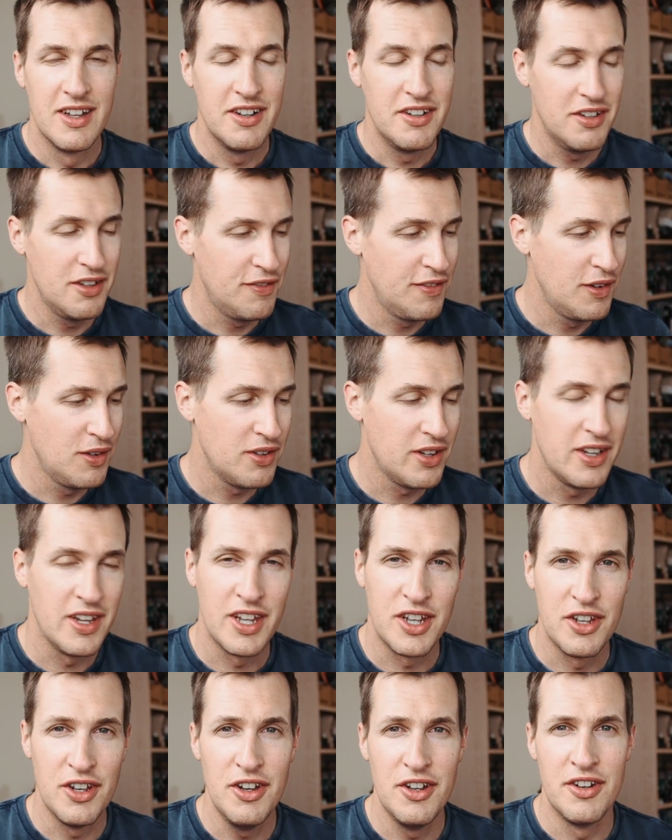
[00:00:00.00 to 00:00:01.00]
It just feels like
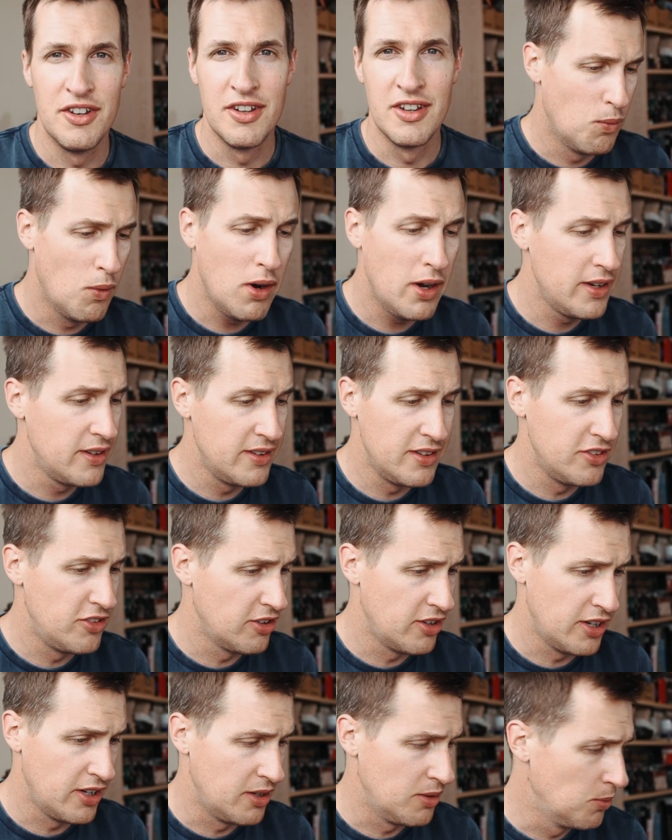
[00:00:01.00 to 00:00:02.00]
they could. Why,
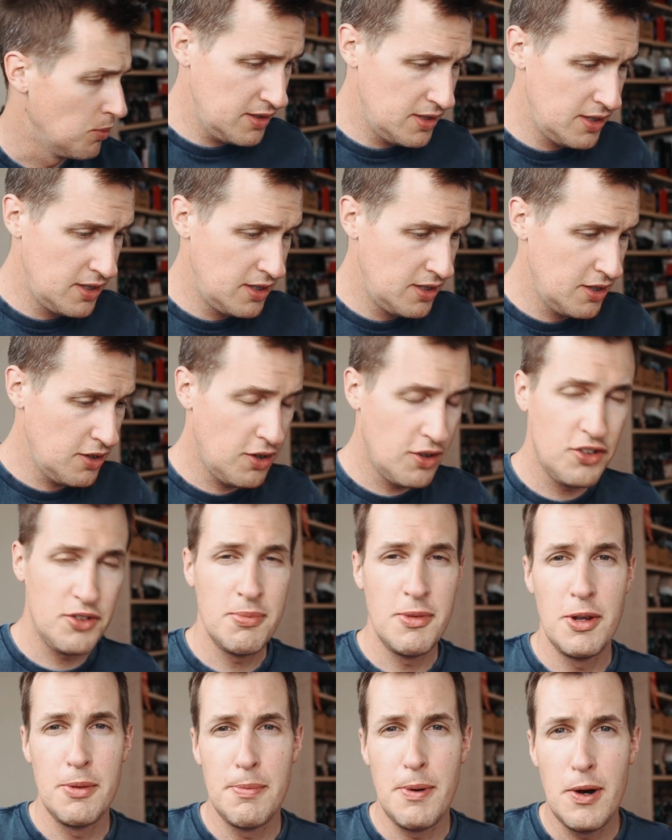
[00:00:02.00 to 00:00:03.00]
DJI? The
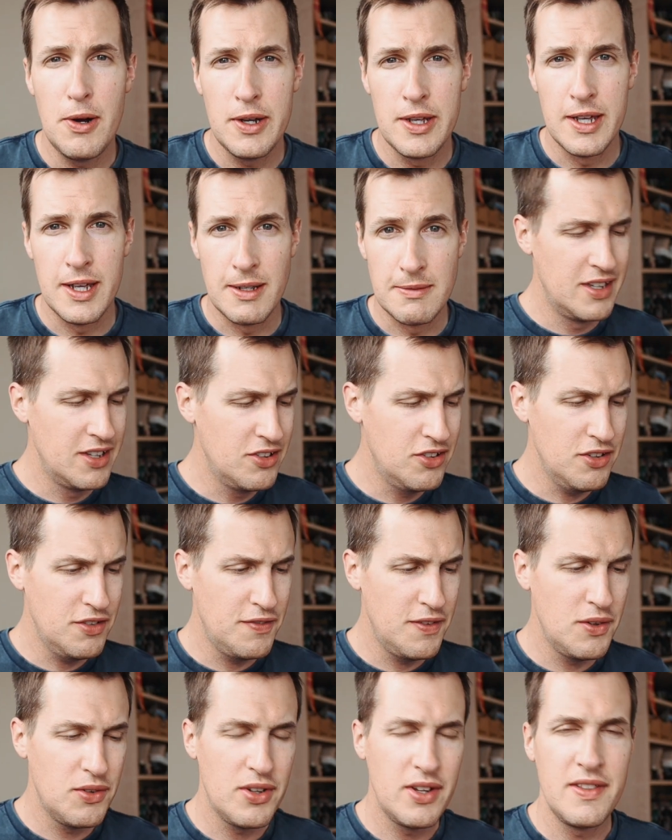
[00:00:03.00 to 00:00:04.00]
Osmo Pocket, it just
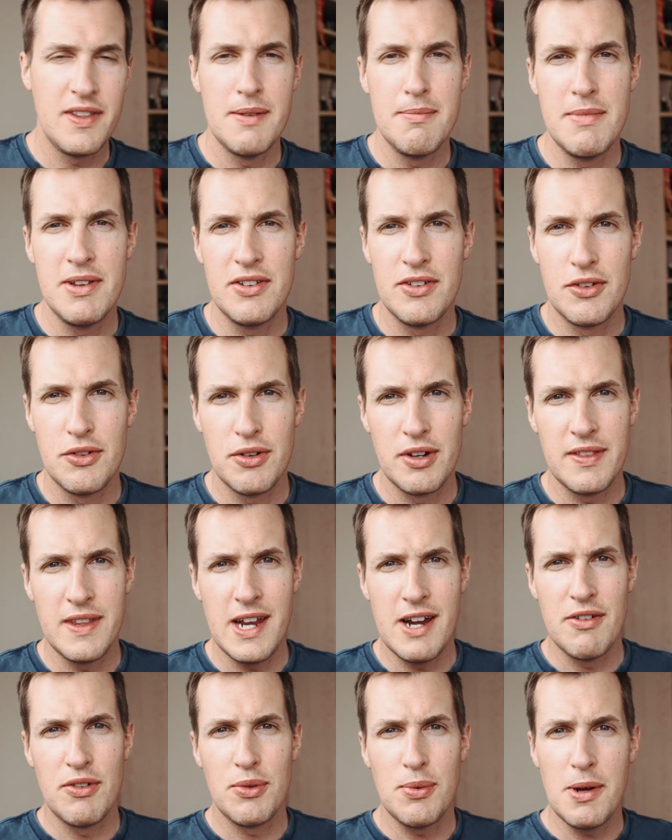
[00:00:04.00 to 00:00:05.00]
feels like they missed a trick
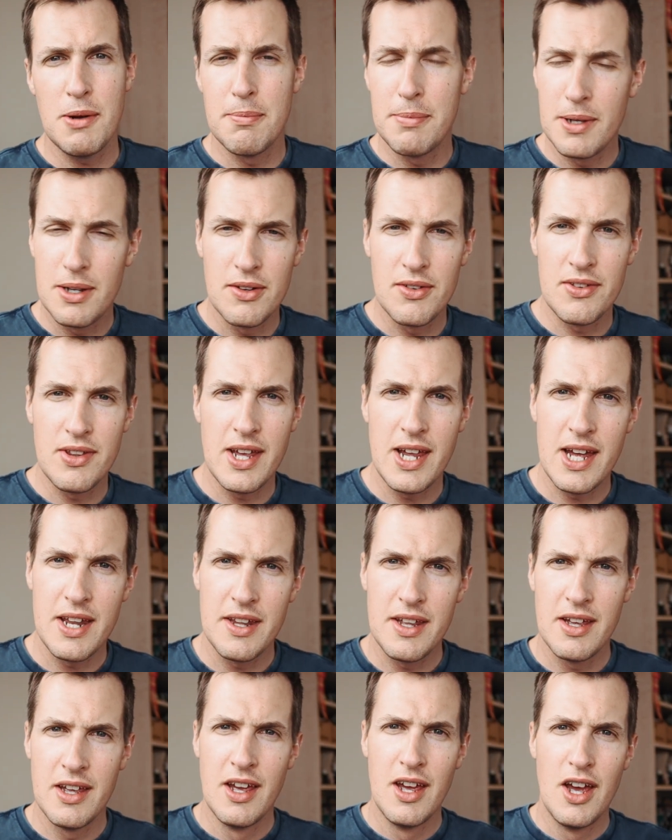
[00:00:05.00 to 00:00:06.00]
there as well, because they had
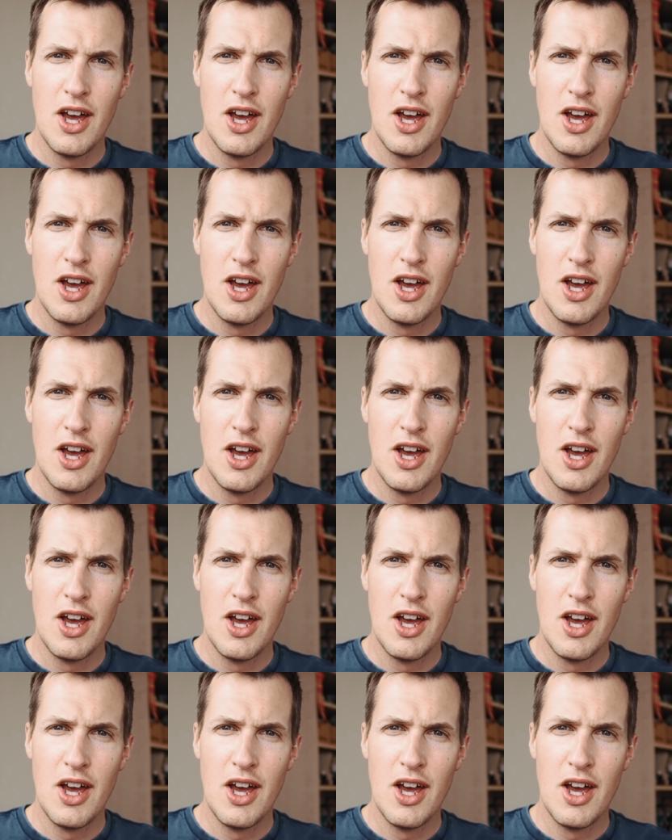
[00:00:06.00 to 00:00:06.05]
a